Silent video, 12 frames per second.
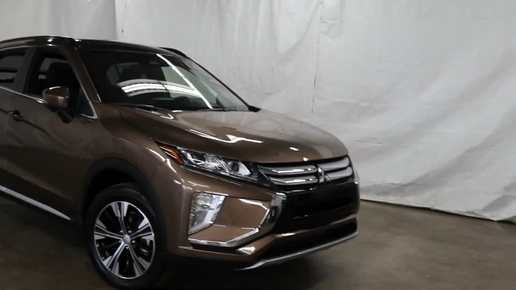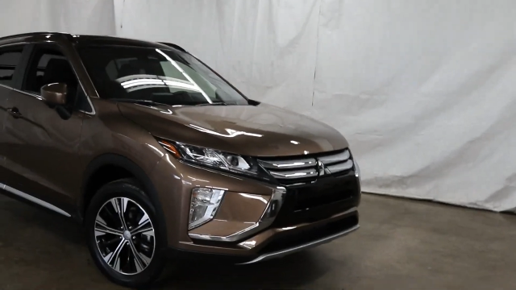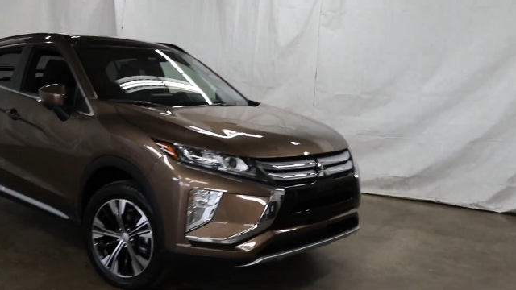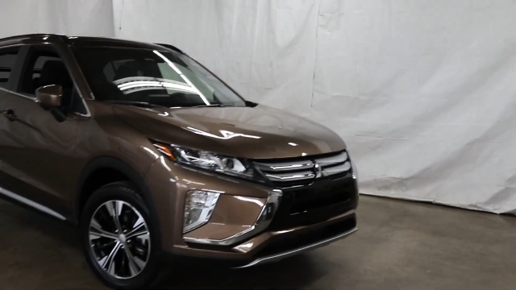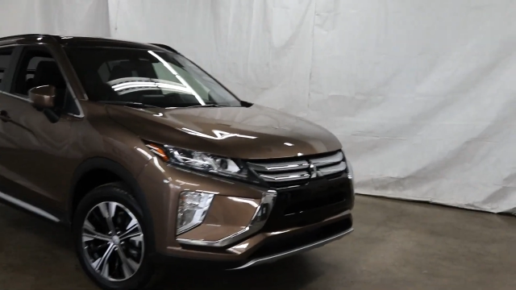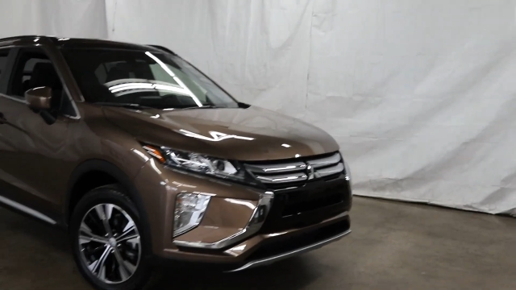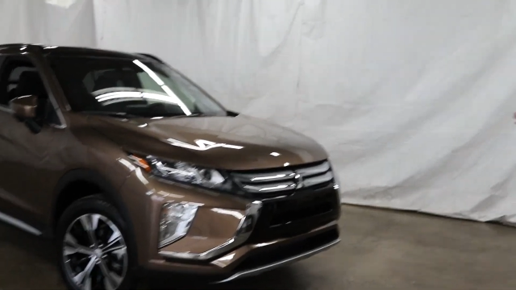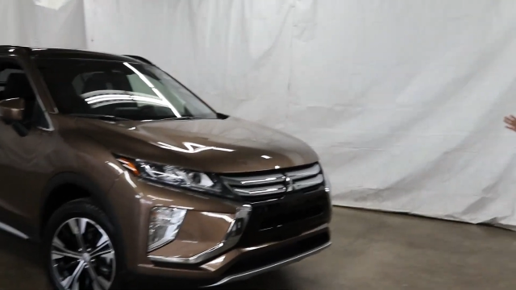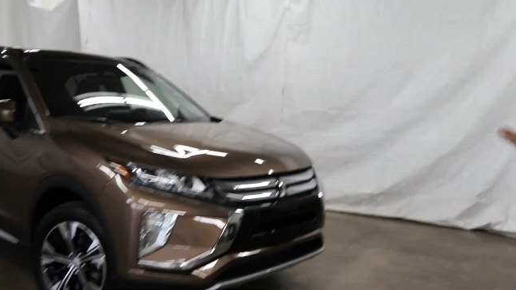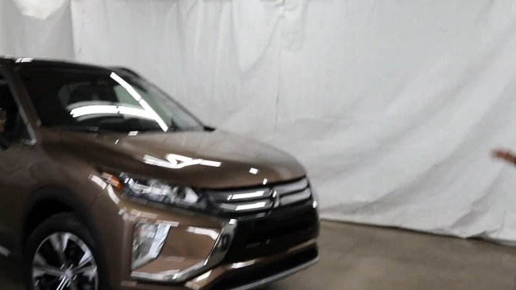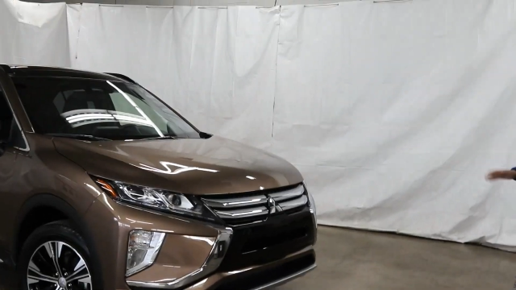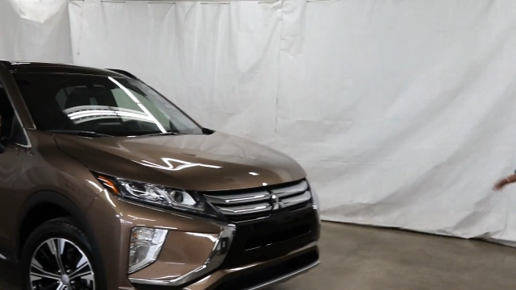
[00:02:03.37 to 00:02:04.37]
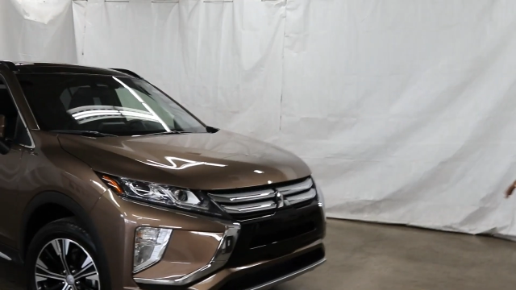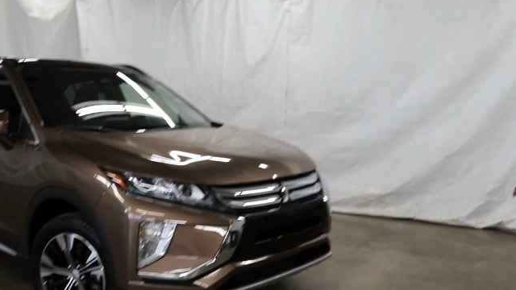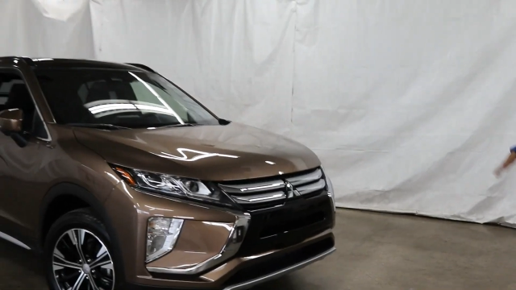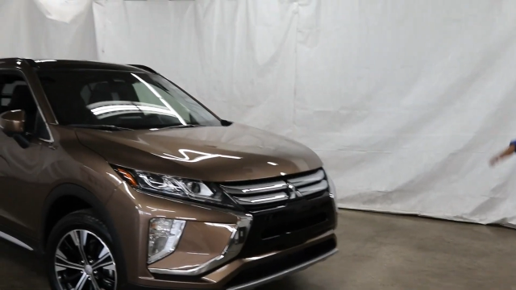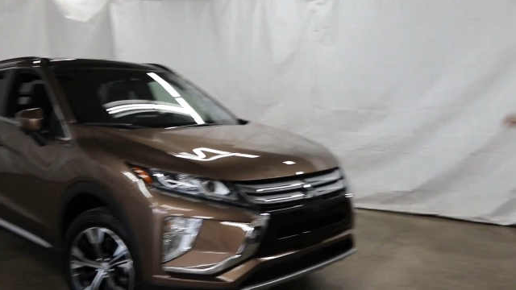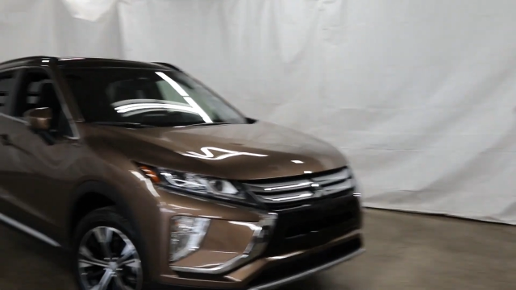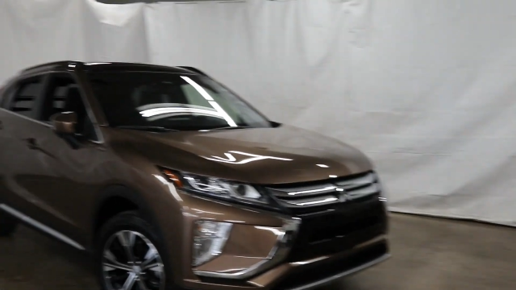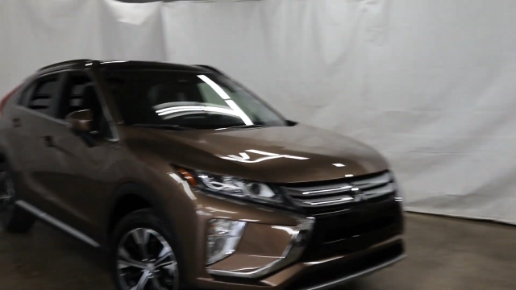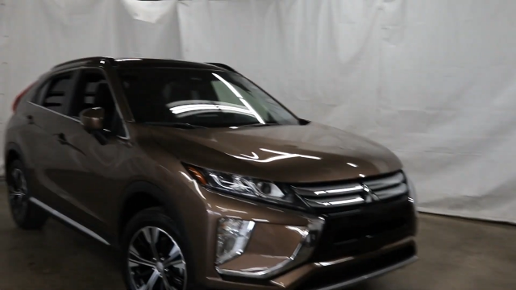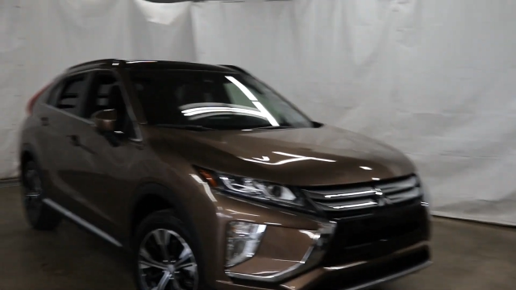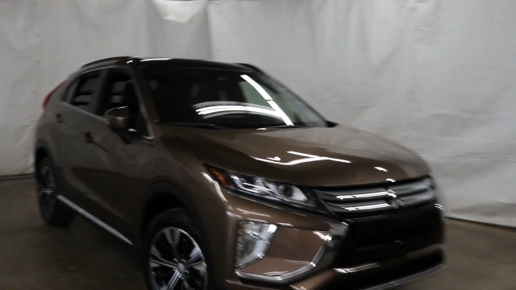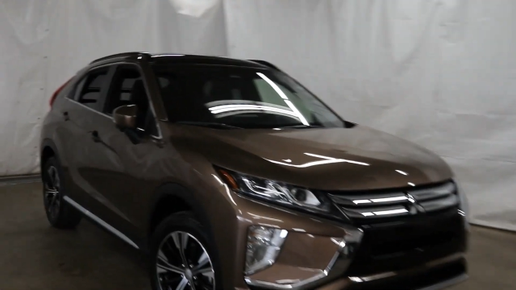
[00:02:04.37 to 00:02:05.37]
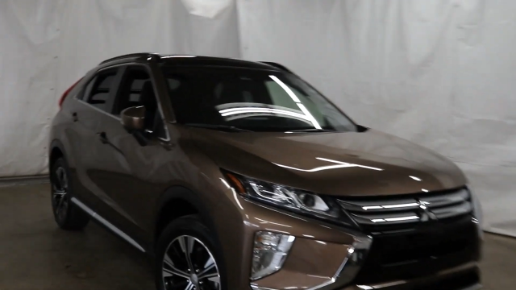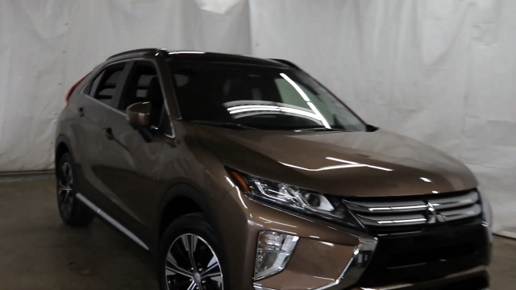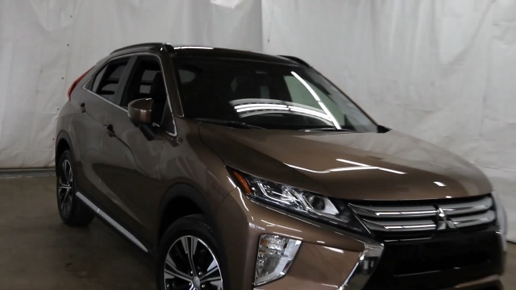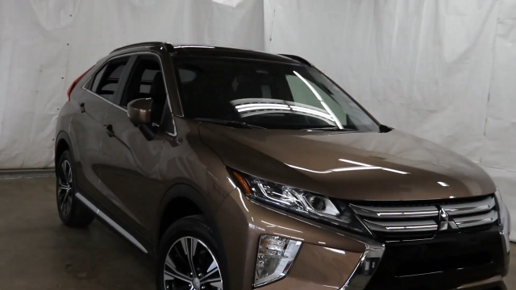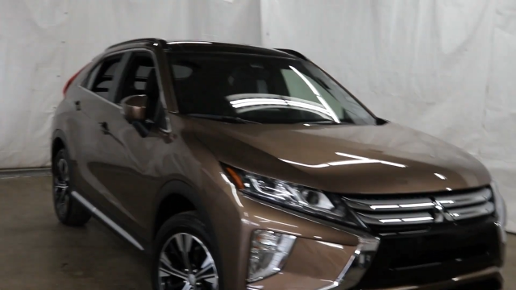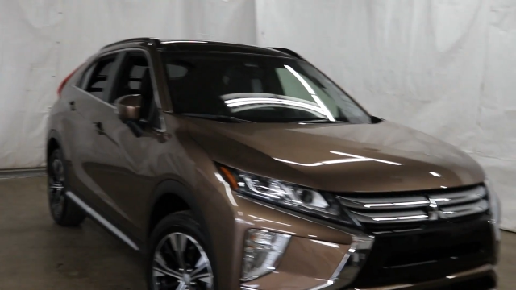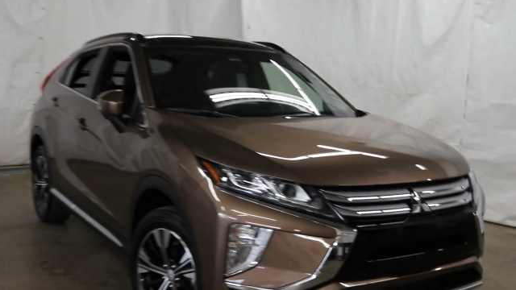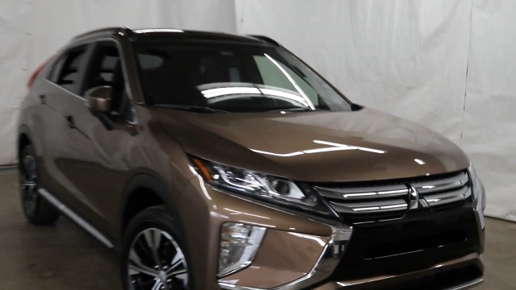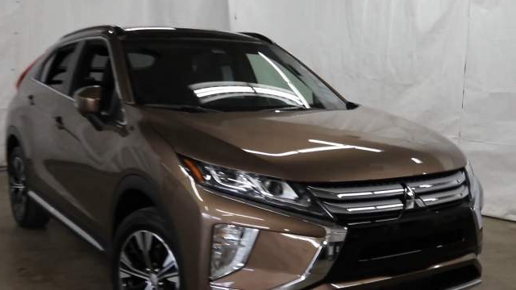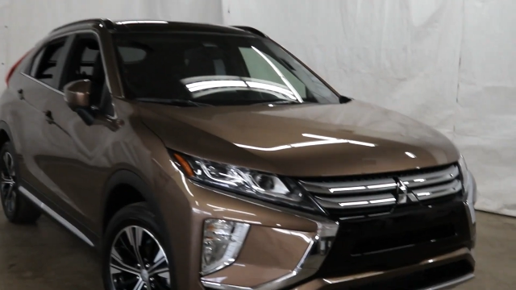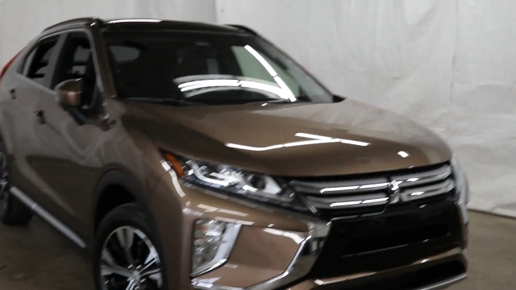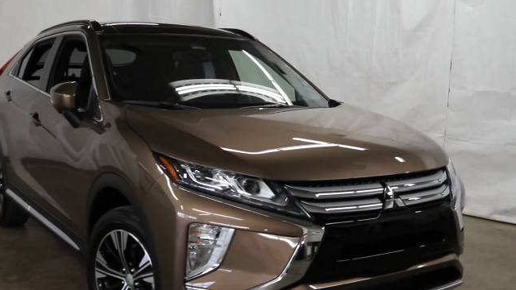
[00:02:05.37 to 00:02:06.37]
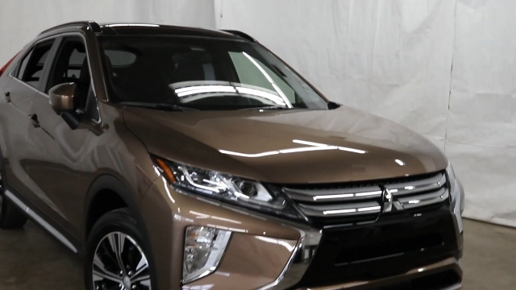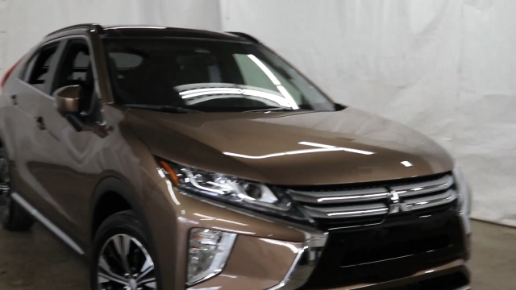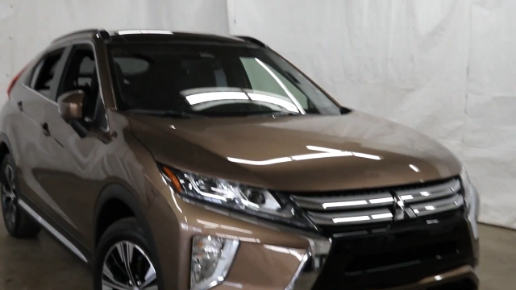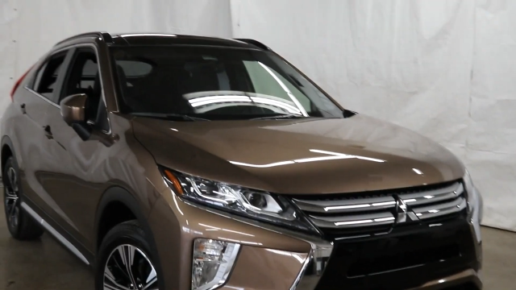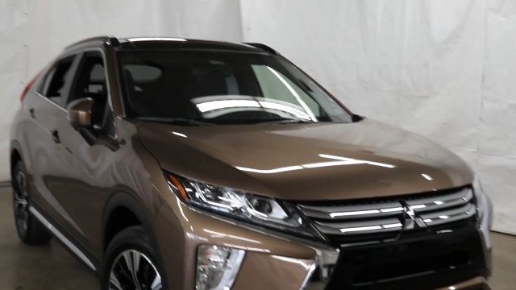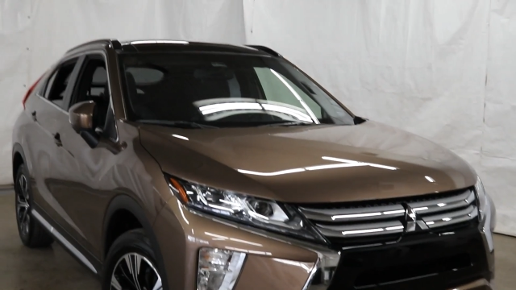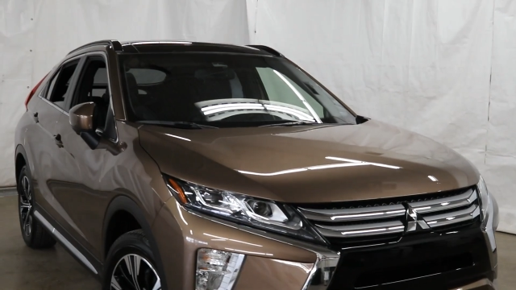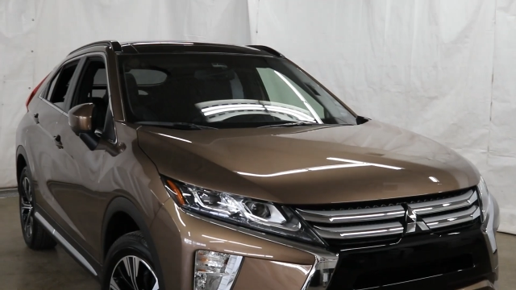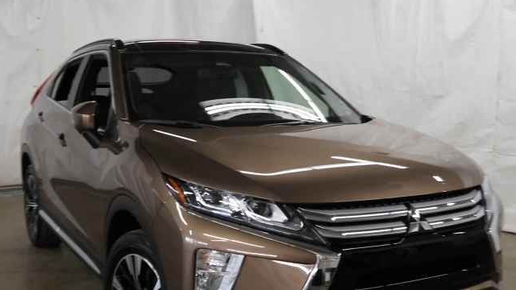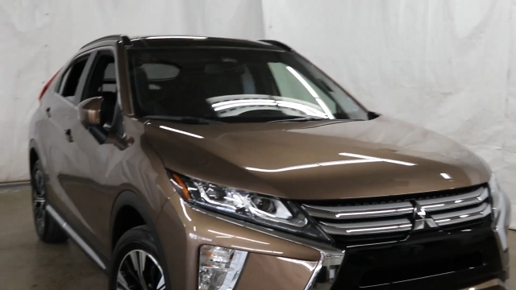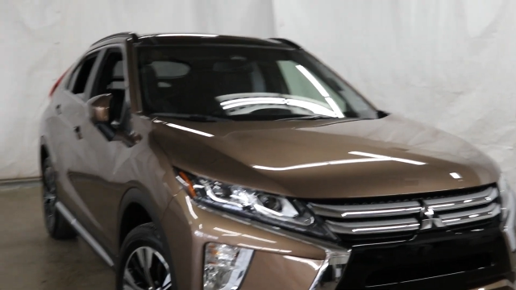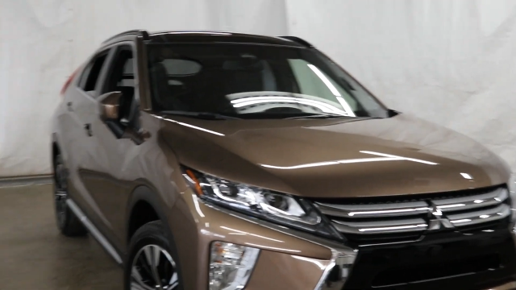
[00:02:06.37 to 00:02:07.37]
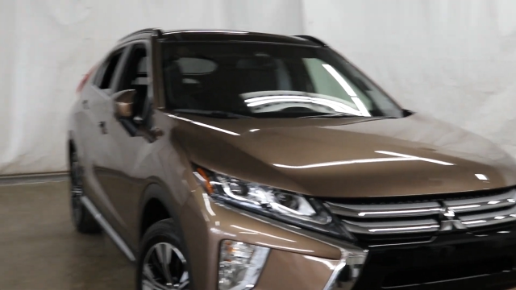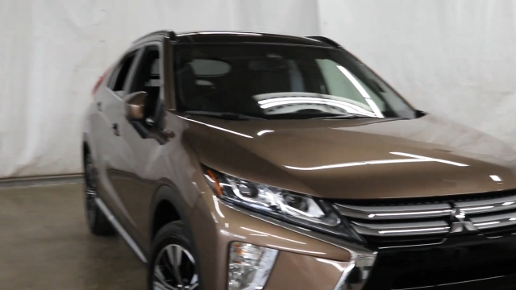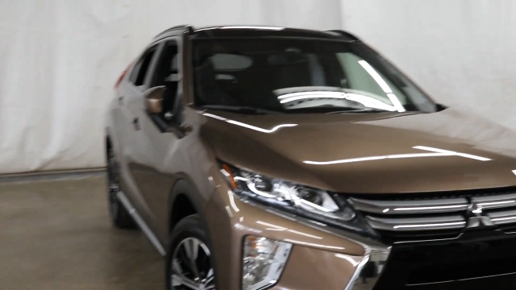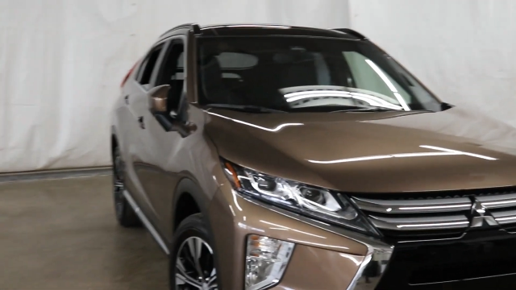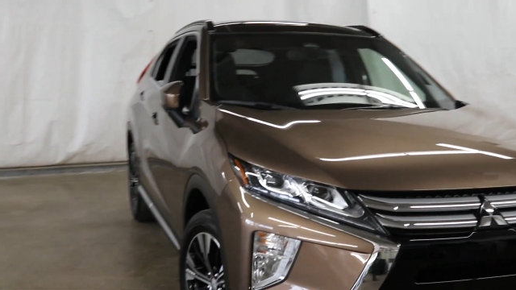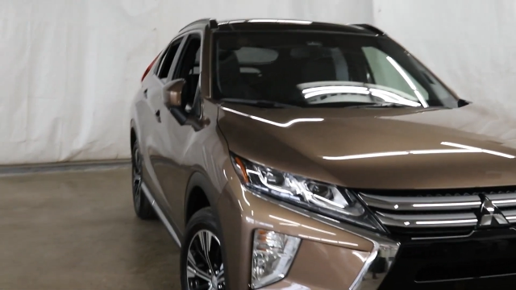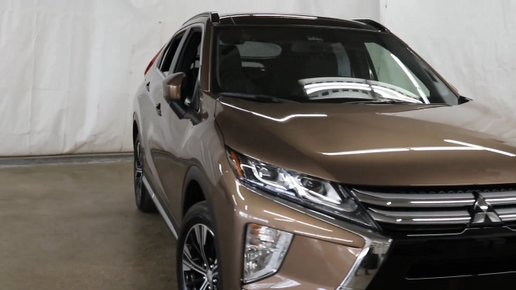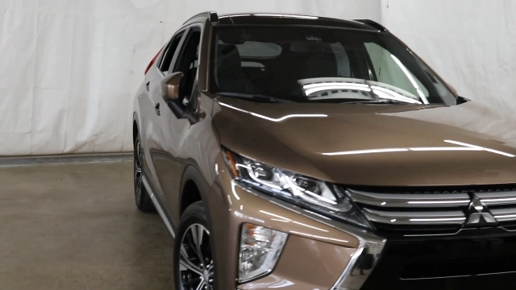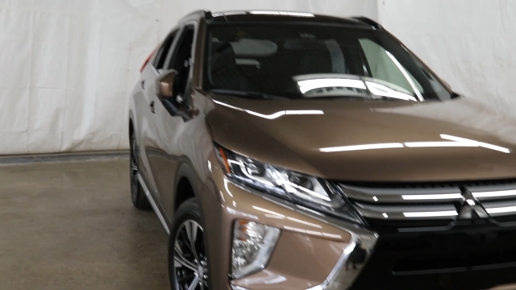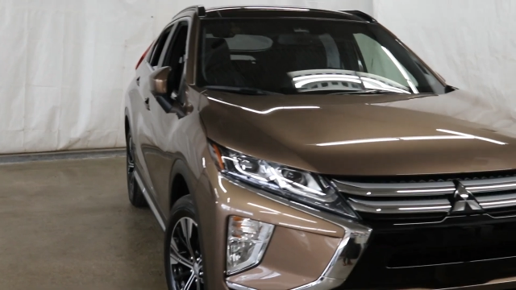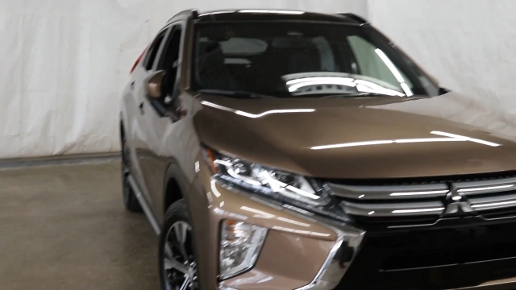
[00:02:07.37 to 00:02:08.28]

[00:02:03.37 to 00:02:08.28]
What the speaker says: No face is visible, so there are no lips to read.